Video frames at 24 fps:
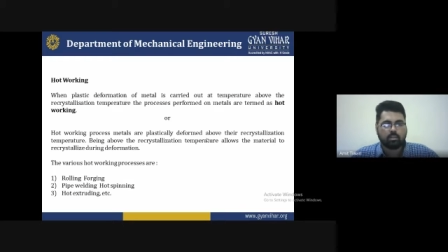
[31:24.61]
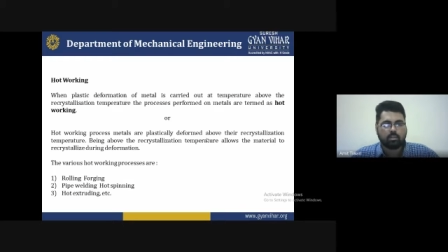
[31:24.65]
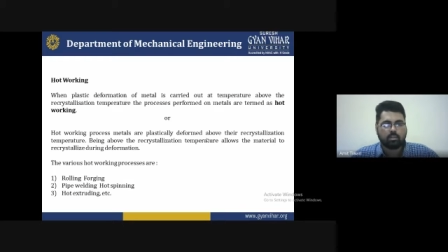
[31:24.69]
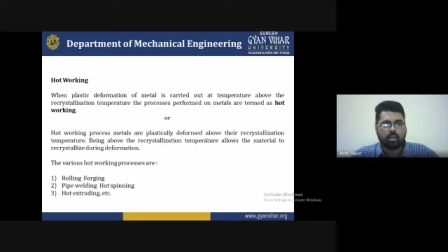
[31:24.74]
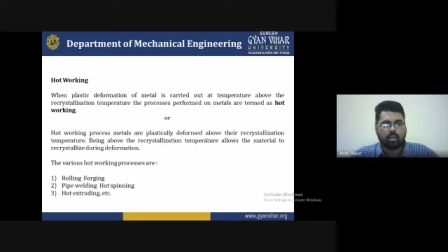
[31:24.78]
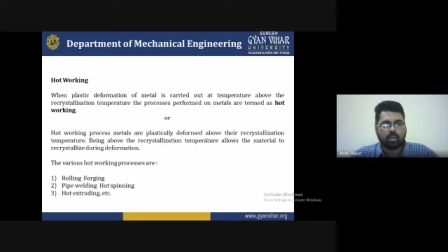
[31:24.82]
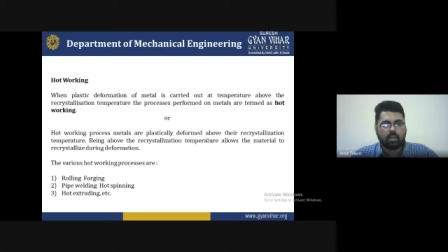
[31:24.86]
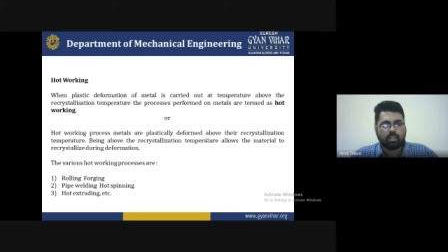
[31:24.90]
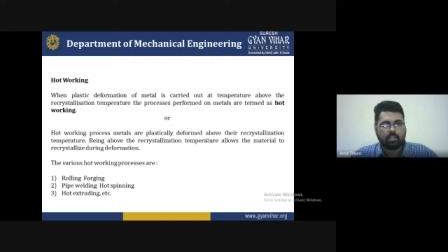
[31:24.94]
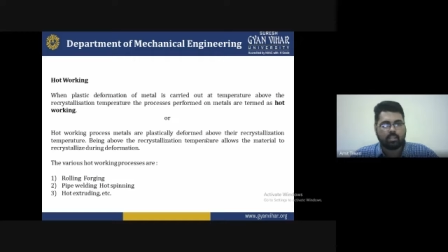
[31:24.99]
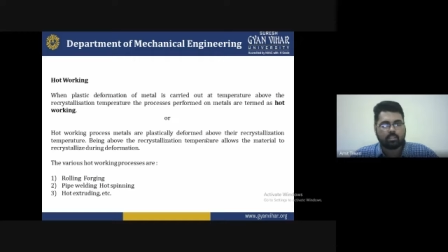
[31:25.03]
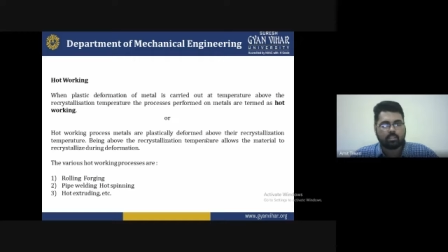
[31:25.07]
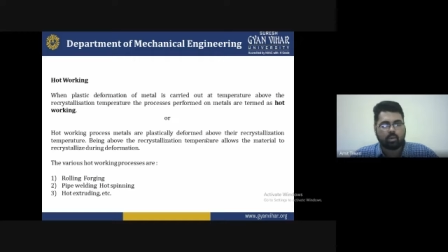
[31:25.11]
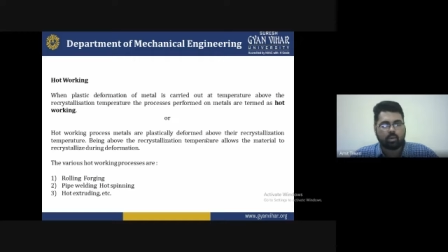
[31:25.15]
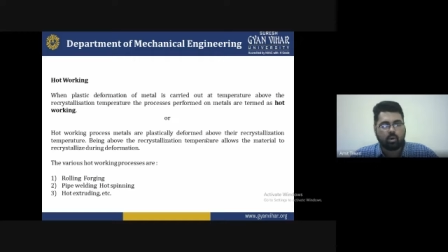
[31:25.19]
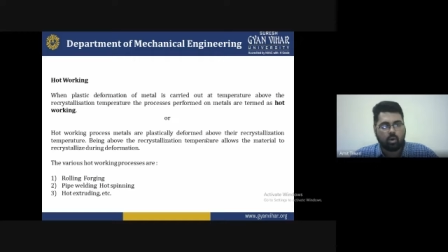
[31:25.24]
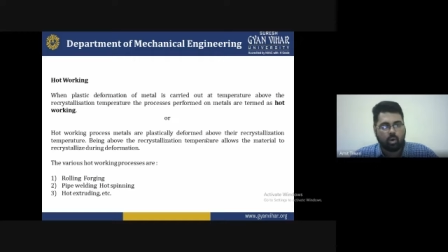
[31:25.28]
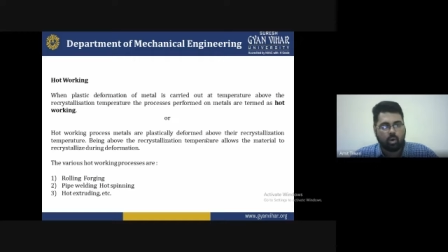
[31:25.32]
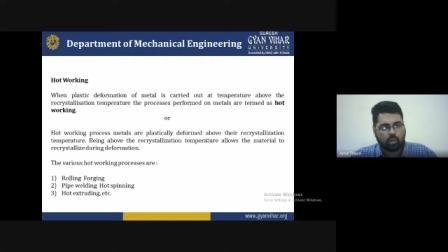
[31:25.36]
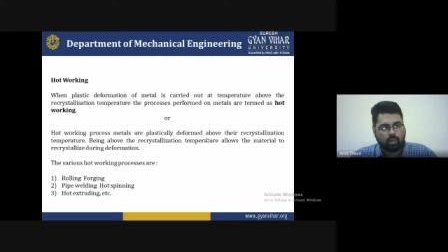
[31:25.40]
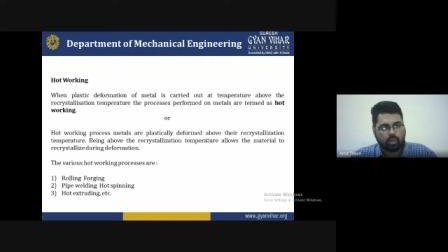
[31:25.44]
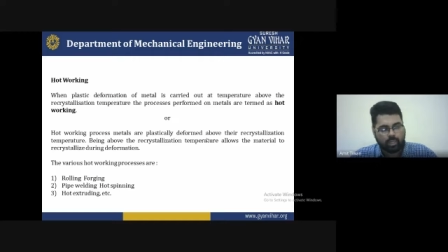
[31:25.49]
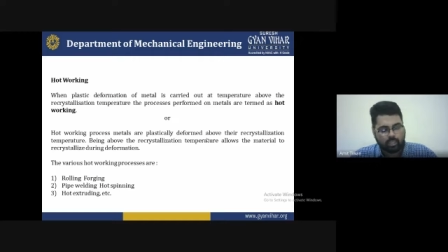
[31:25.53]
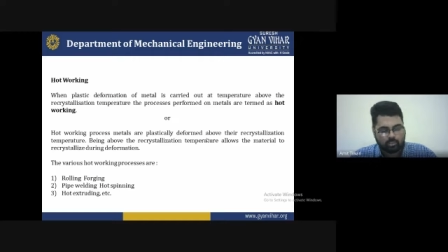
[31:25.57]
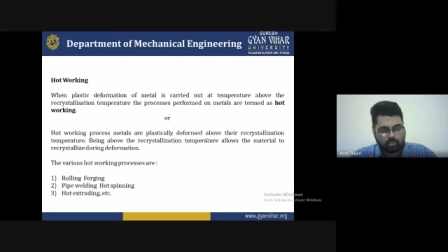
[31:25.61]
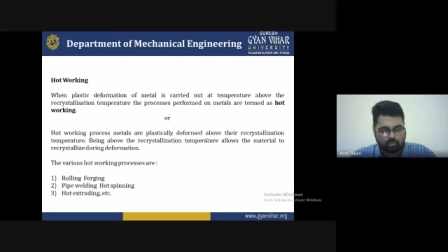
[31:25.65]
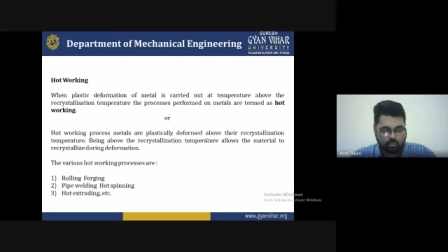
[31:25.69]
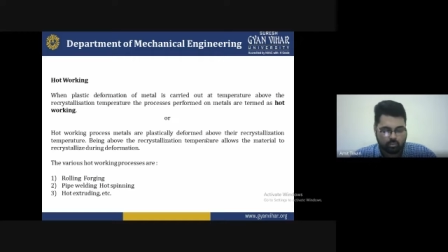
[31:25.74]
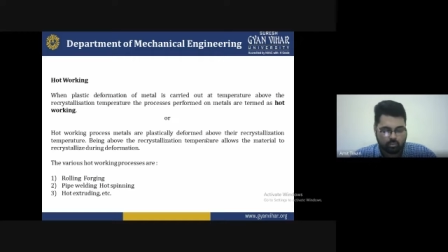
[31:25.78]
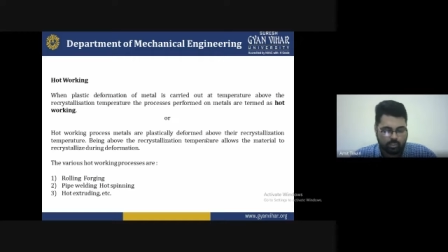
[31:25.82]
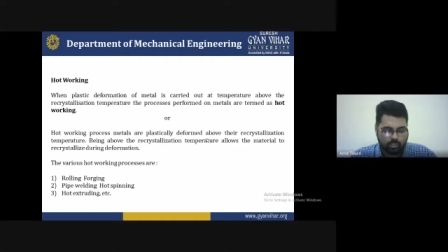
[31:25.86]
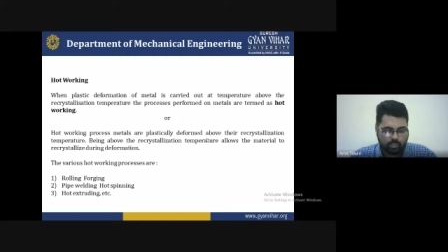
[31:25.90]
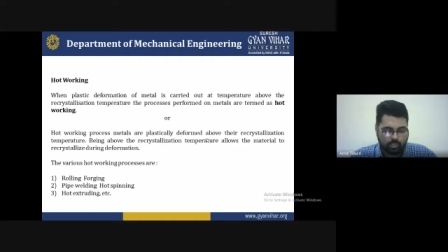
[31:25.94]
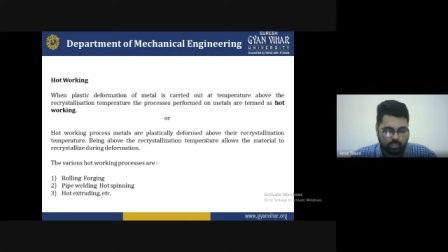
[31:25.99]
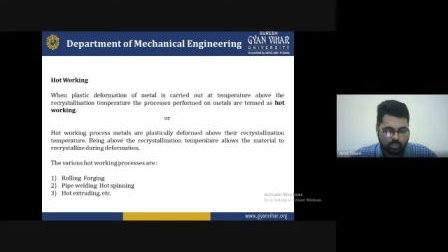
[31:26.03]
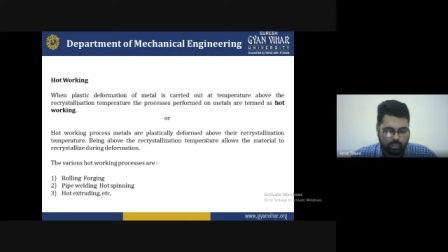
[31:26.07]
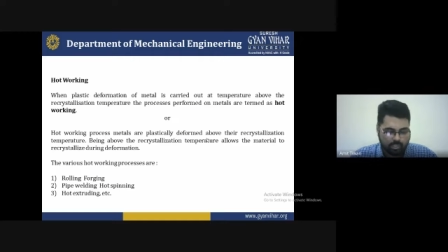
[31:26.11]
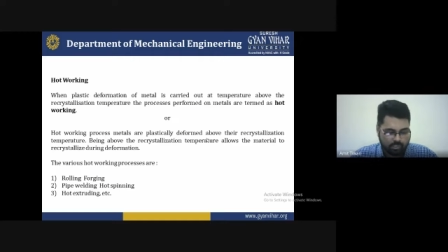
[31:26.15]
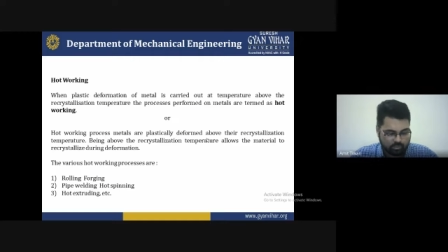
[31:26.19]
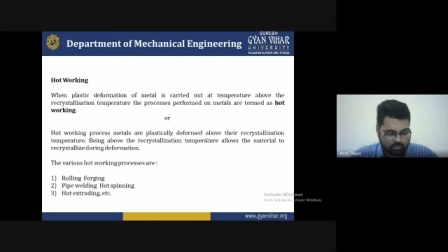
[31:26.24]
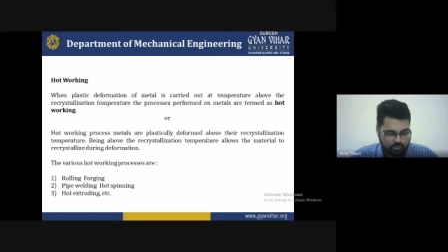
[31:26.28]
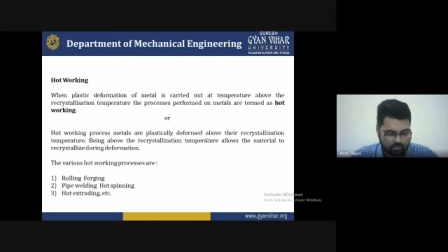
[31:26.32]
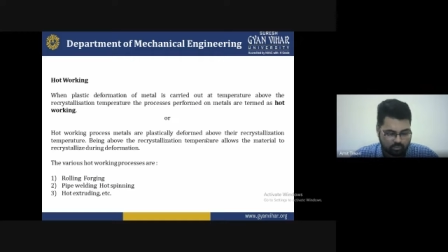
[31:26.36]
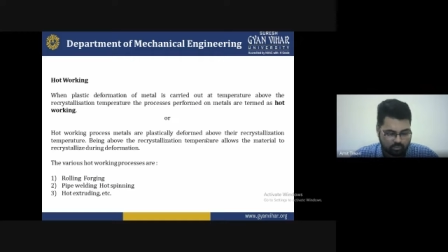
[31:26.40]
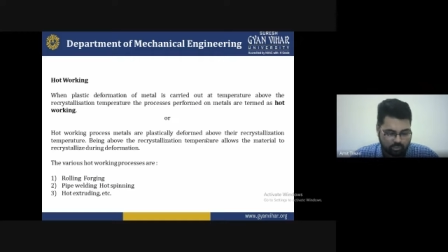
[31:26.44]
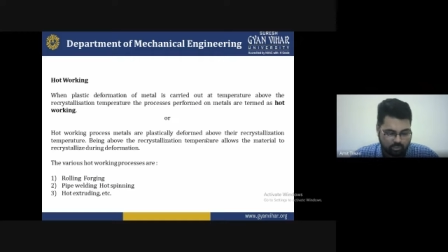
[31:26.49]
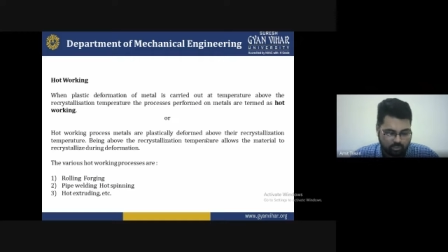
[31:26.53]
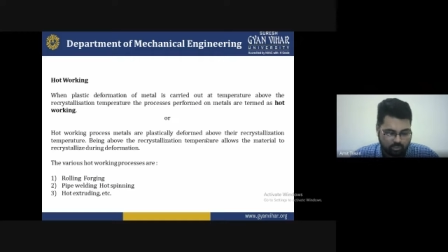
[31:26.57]
third is the hot extruding,
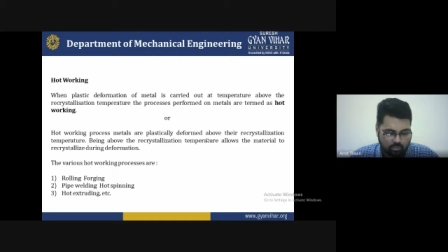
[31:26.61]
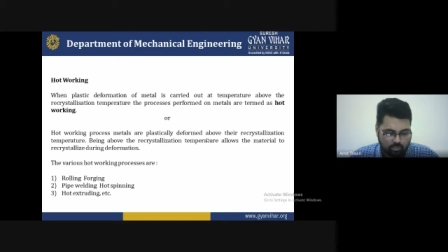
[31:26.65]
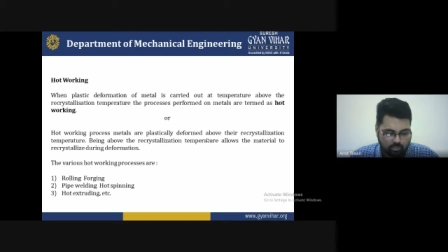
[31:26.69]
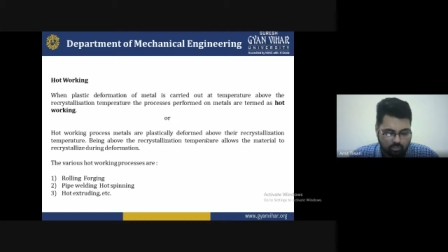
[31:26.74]
etc.